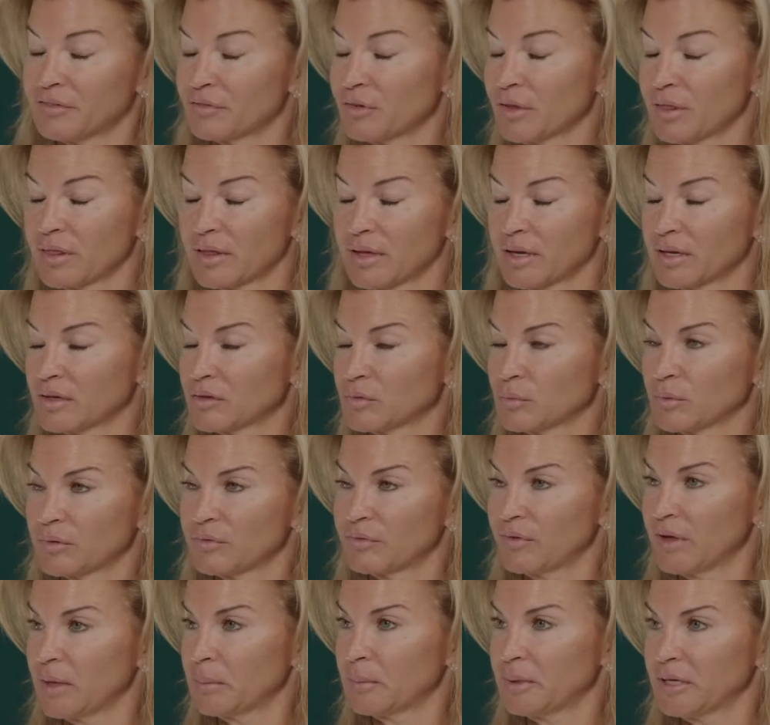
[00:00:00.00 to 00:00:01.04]
things with
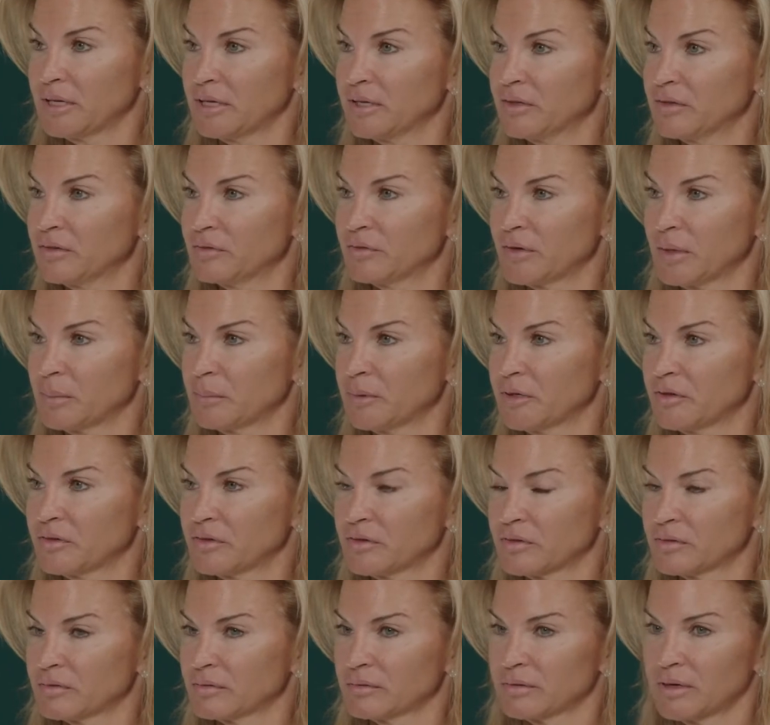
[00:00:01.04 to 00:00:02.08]
families.
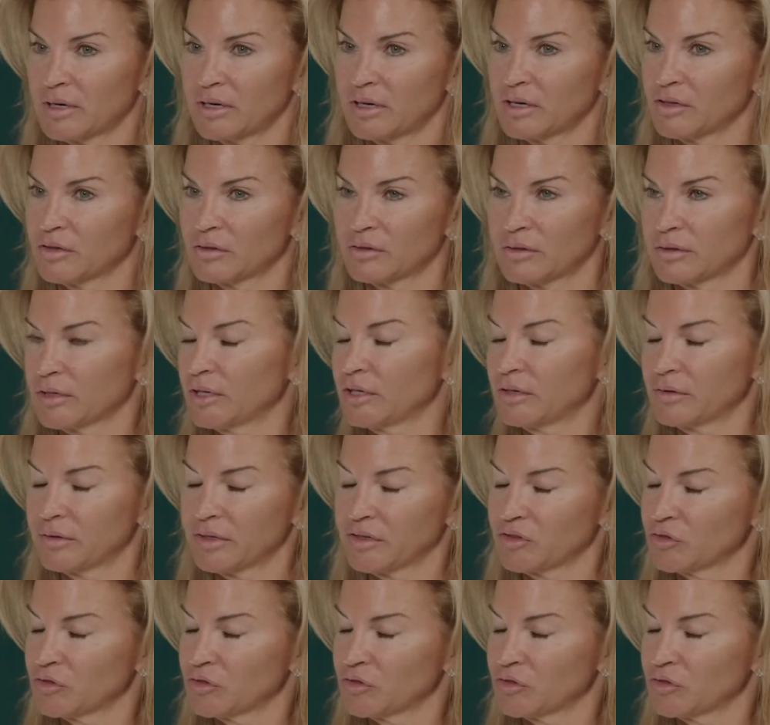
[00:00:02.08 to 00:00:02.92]
Families, they